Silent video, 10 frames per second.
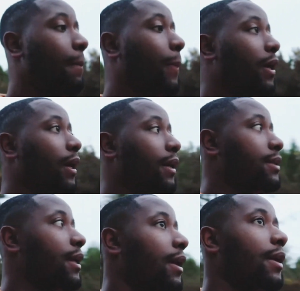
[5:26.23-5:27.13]
because
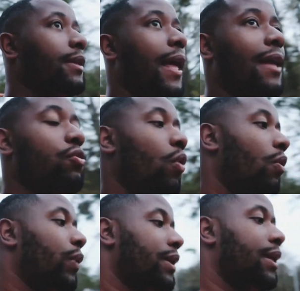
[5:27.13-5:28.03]
that's
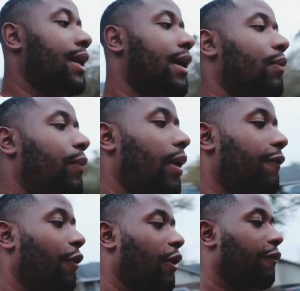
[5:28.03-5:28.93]
what we did
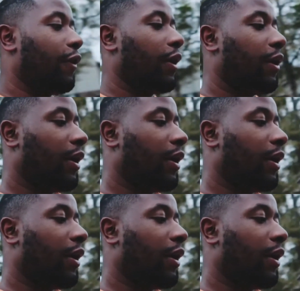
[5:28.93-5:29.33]
for for